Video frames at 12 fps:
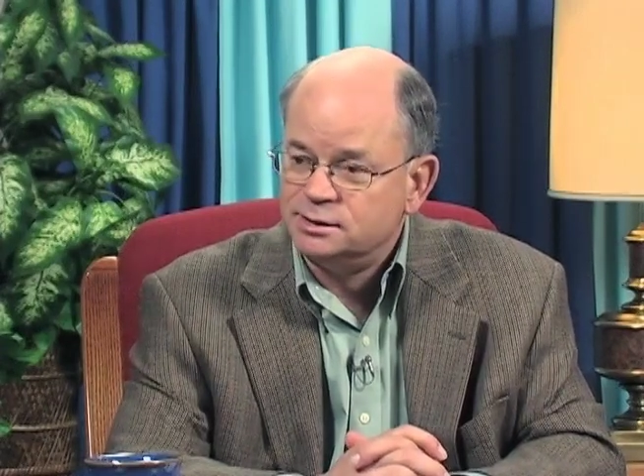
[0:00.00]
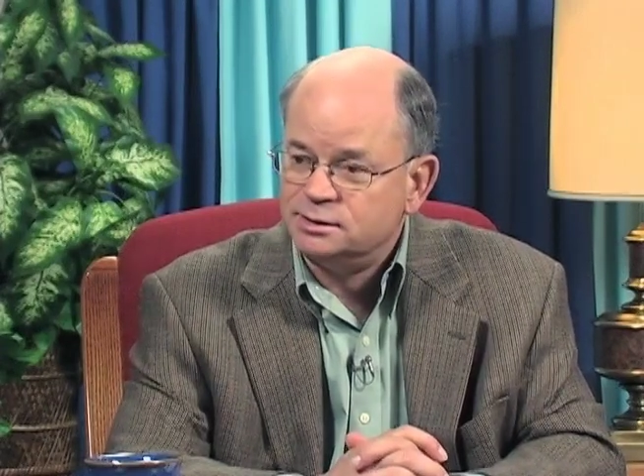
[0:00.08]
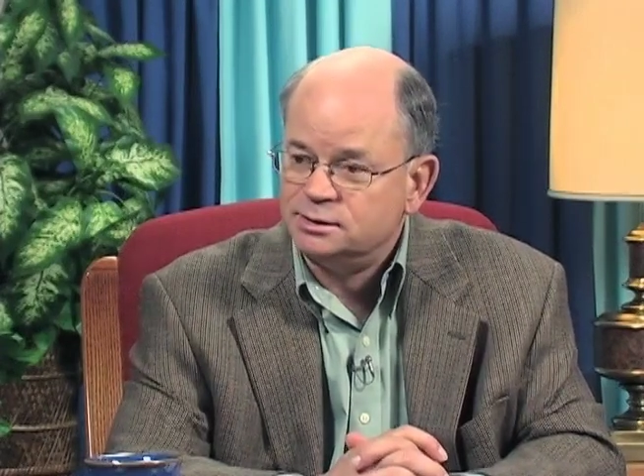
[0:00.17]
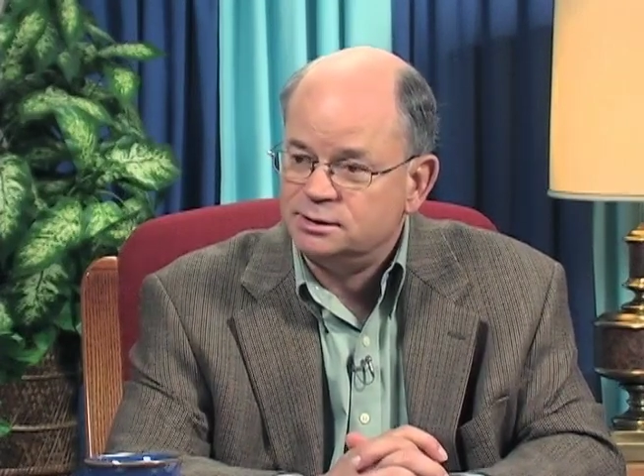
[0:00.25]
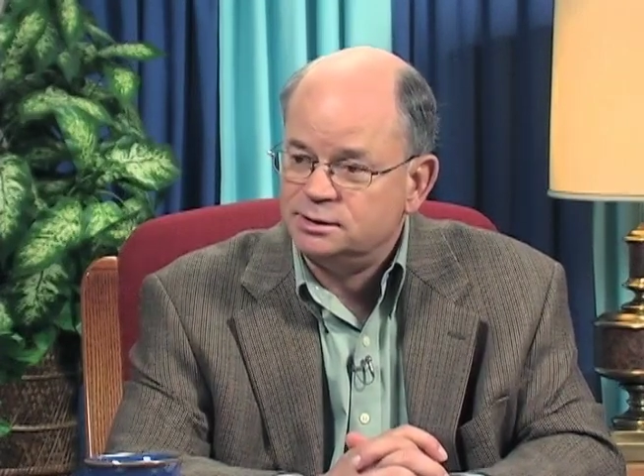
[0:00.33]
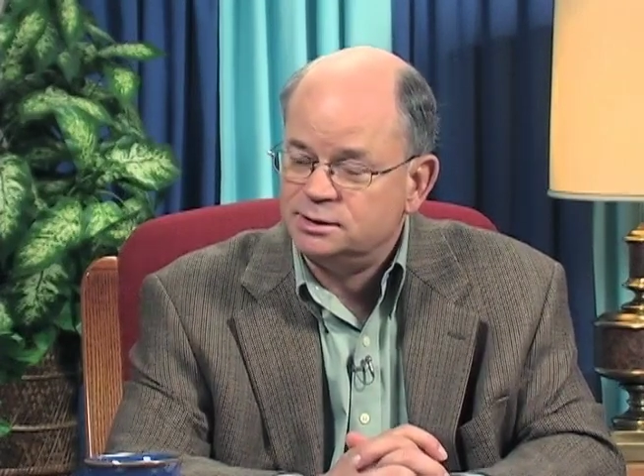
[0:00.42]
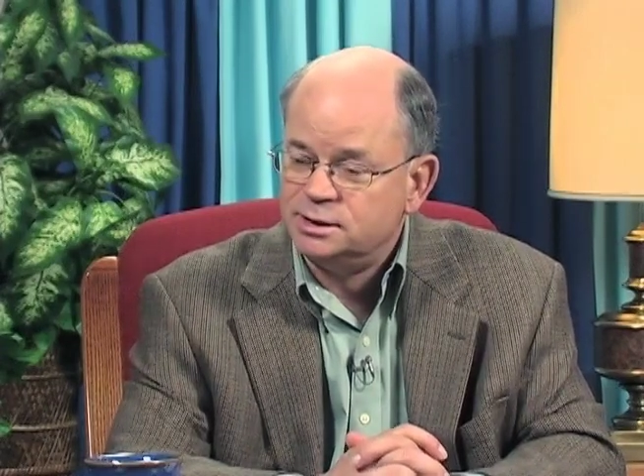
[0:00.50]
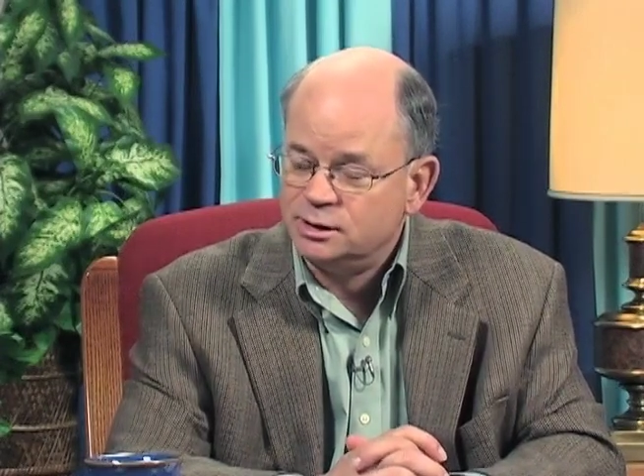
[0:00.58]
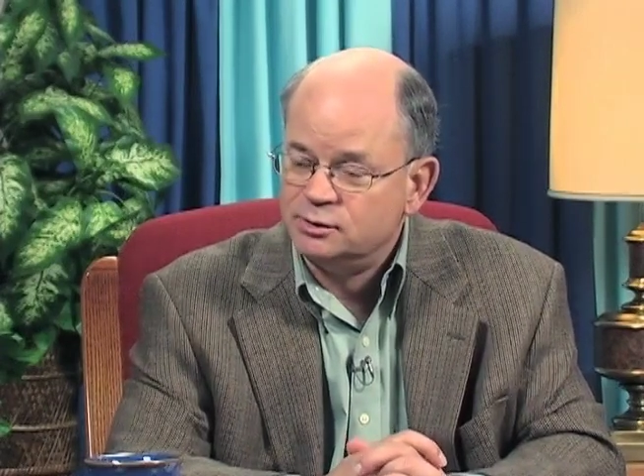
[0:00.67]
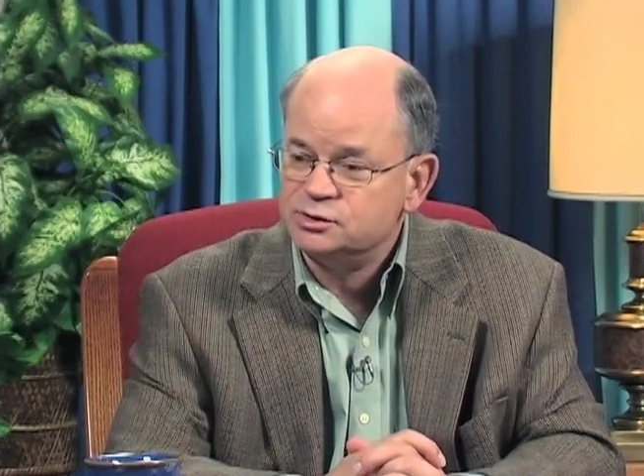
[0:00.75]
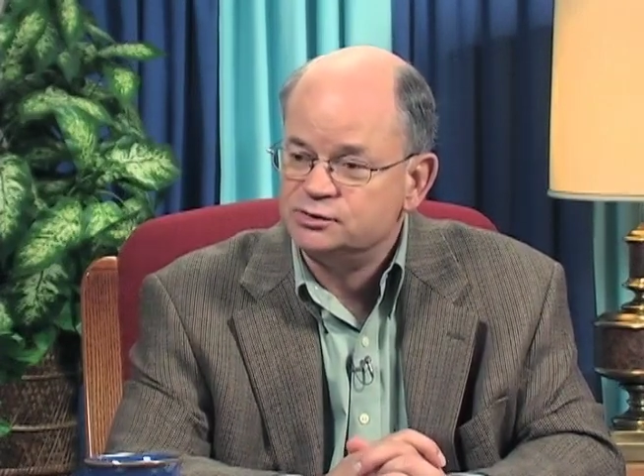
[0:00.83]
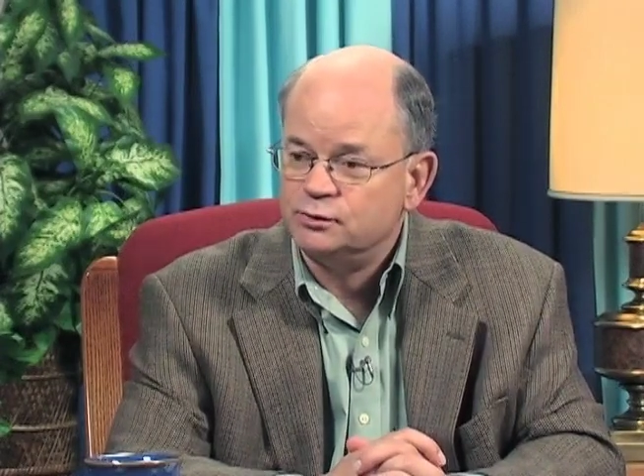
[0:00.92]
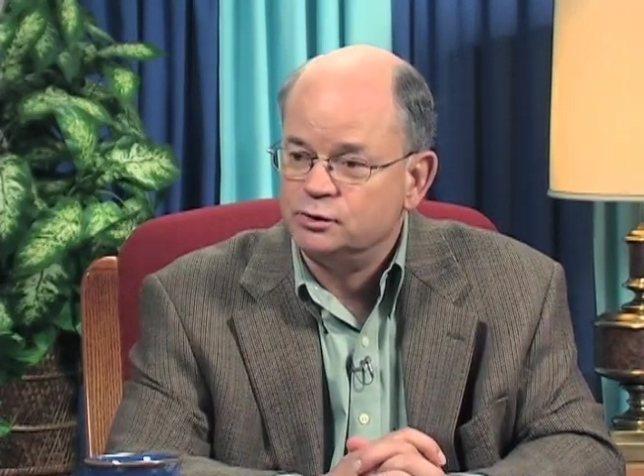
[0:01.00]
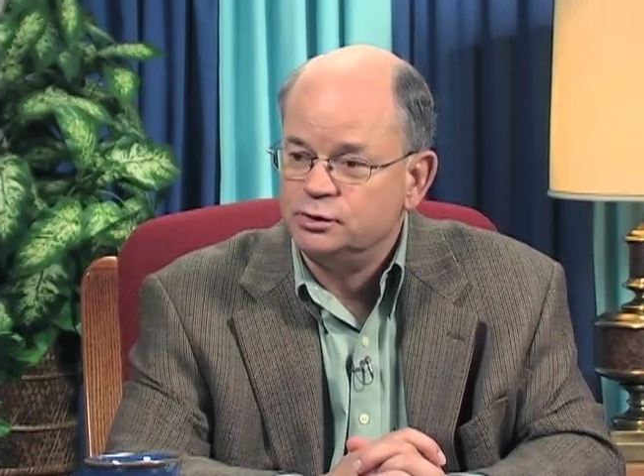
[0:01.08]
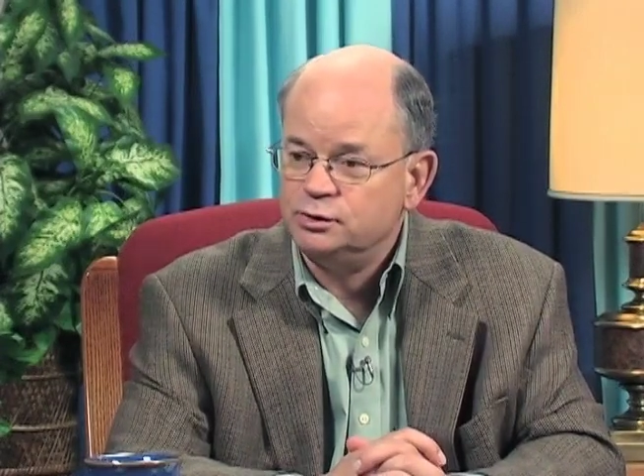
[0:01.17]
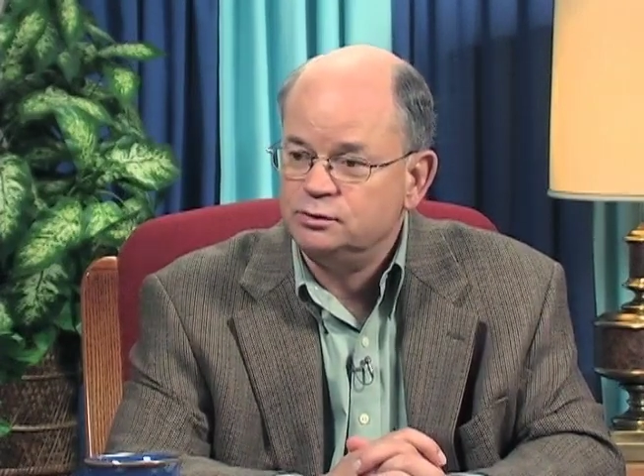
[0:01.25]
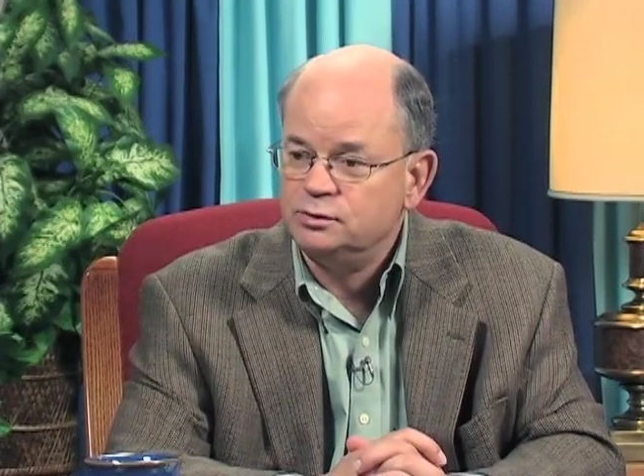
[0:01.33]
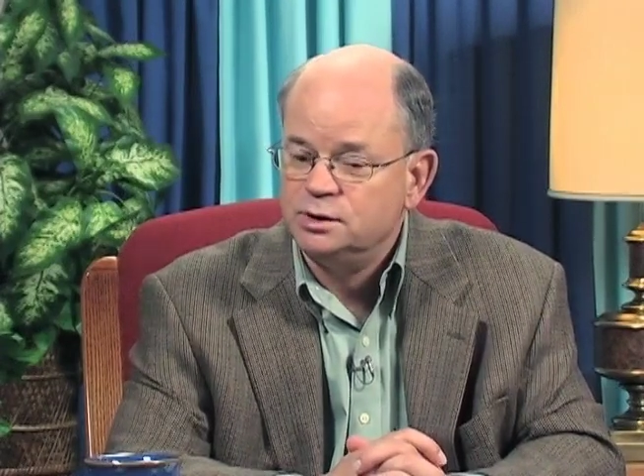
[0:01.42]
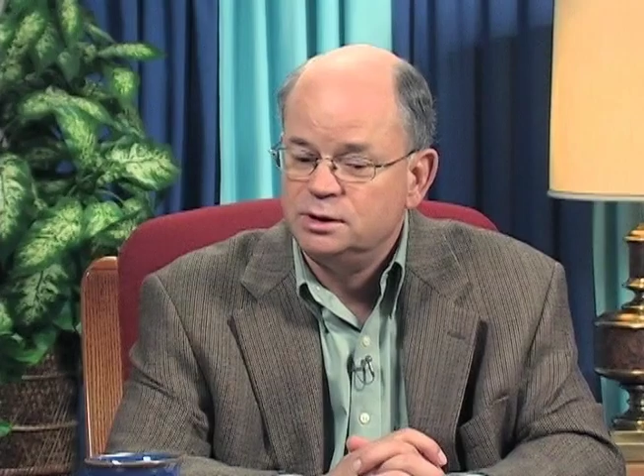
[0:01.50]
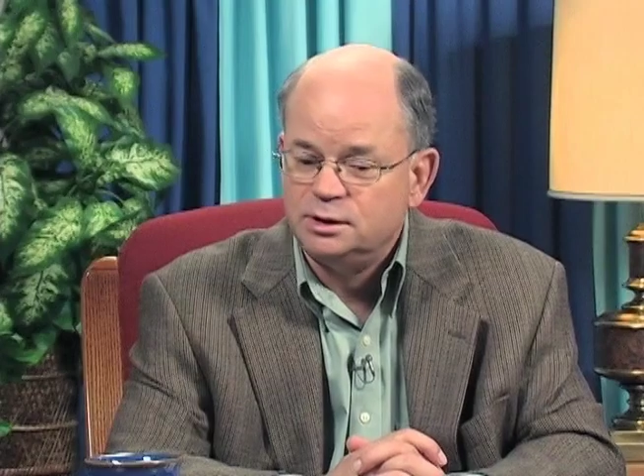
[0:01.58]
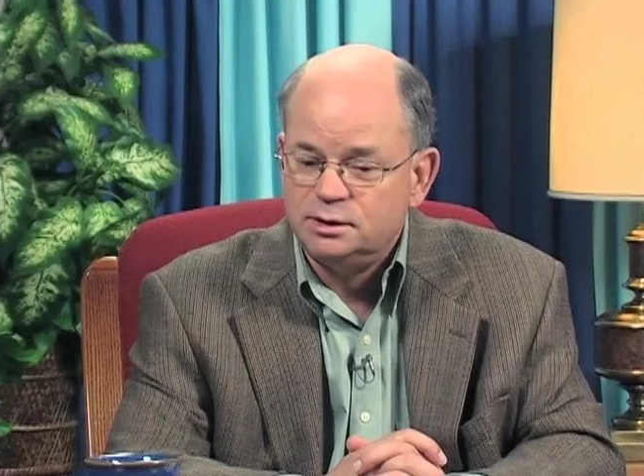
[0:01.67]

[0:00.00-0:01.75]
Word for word: uh, cares for you.